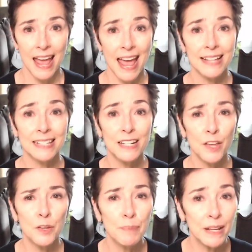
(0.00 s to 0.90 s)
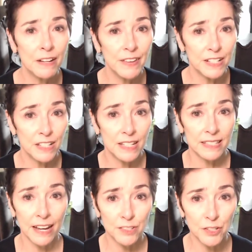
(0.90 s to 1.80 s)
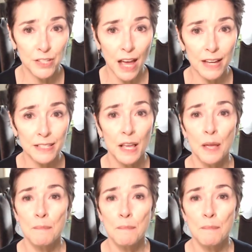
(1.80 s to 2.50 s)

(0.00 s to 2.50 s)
As another benefit to this exercise,